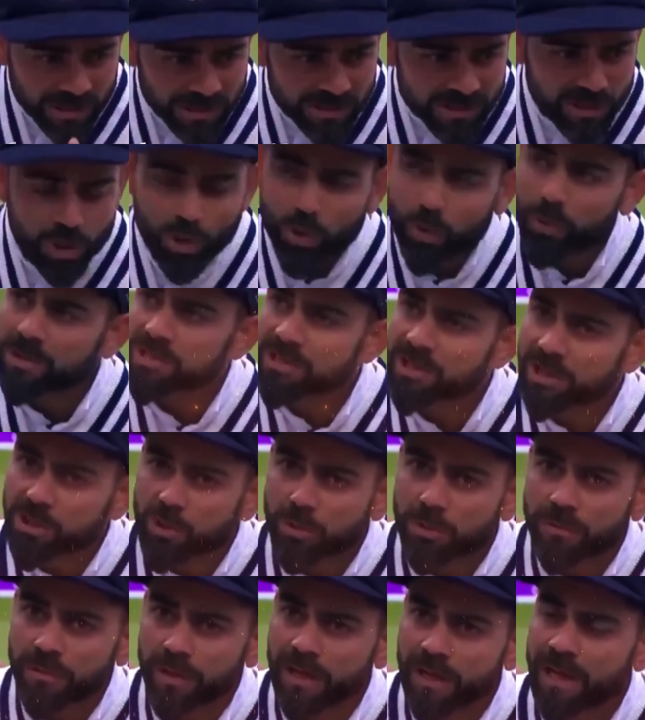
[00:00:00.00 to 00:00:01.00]
60 overs,
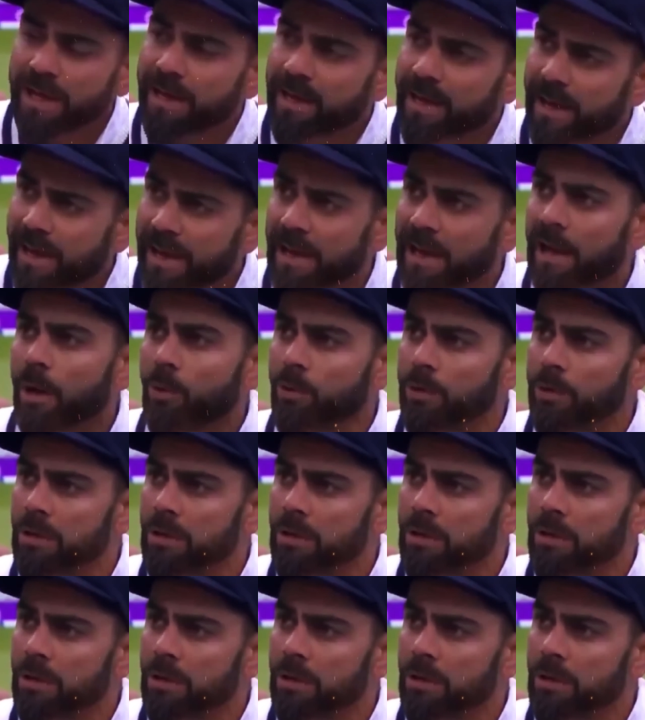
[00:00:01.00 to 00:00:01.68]
they should feel like hell out